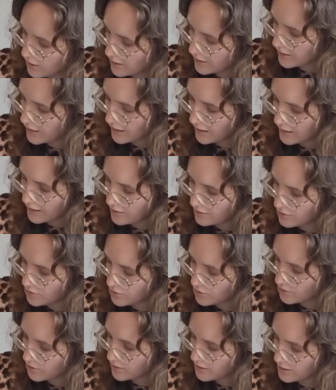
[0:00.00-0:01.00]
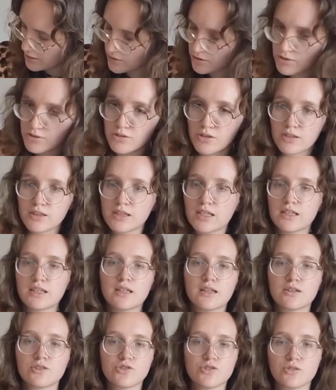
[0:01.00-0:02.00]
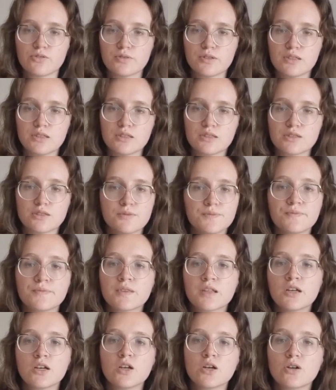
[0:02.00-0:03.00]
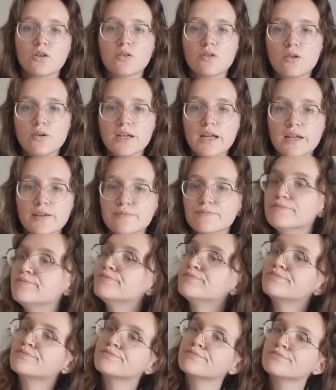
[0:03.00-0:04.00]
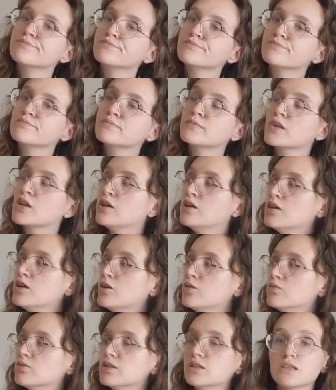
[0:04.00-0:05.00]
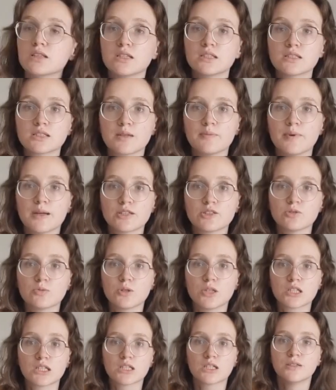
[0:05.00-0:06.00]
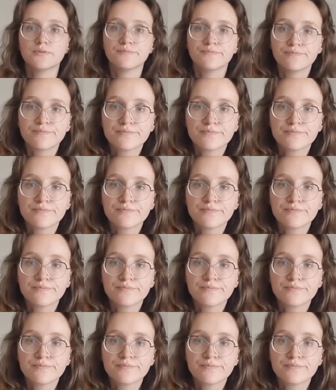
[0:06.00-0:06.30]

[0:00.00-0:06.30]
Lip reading: that luxurious. Not that luxurious. Okay. Well, let's get back to work.